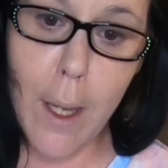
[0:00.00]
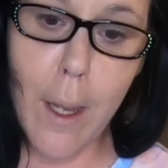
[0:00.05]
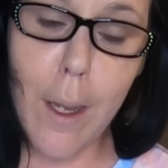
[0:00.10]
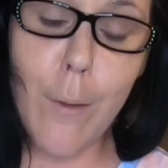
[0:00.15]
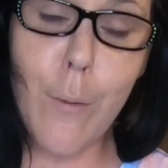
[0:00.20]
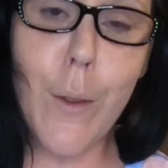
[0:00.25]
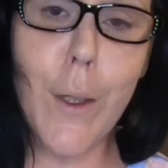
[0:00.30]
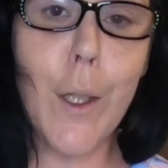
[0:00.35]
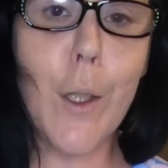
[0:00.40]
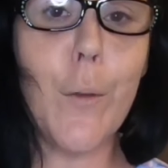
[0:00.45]
I
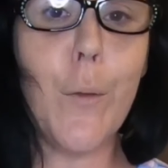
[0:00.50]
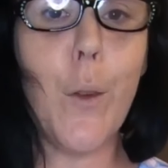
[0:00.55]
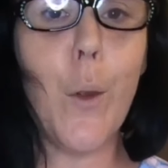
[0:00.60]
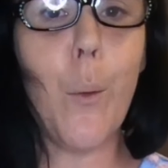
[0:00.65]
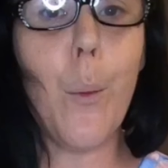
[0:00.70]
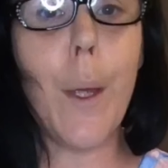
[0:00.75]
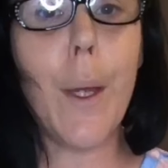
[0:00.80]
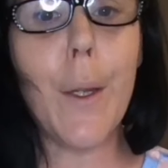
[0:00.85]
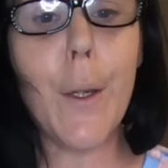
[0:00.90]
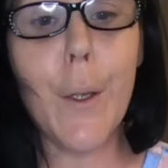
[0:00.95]
figured for
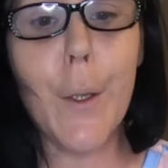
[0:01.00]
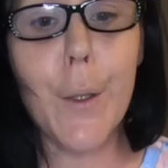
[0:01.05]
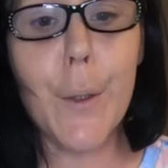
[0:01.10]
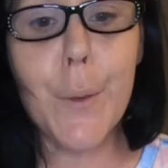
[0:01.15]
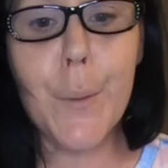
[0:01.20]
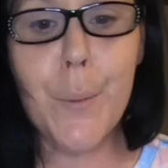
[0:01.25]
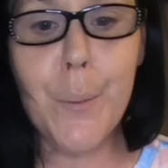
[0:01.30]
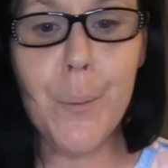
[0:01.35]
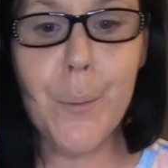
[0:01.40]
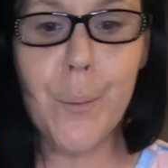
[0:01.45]

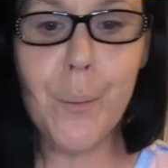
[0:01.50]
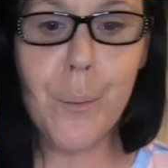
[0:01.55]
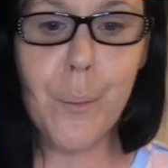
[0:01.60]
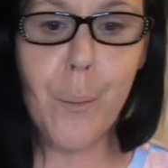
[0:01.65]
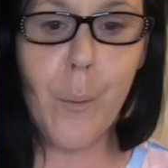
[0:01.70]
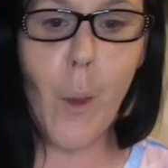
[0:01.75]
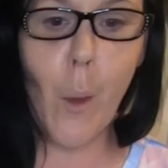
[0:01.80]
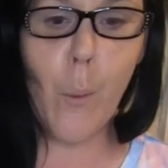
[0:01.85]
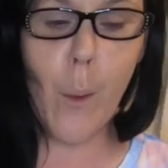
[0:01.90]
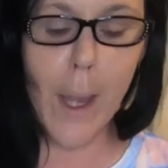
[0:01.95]
winter,
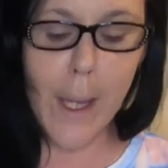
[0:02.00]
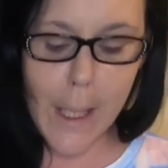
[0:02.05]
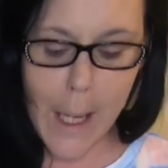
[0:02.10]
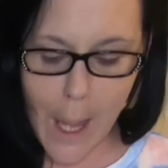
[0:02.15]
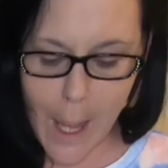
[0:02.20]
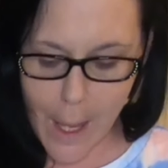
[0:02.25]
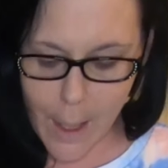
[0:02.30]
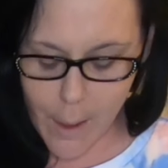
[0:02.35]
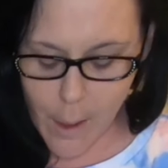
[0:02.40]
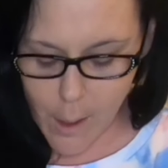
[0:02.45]
why
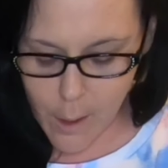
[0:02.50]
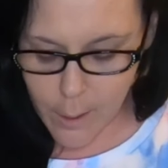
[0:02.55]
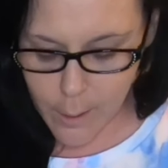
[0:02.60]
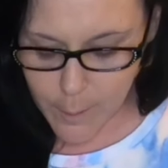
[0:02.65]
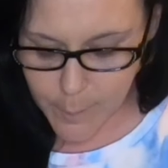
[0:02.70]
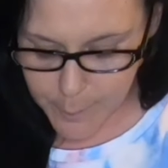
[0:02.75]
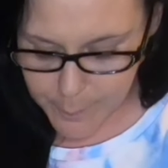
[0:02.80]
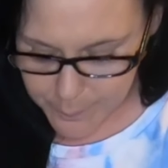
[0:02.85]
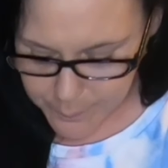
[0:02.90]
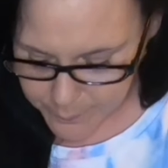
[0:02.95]
not?
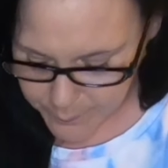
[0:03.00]
Um,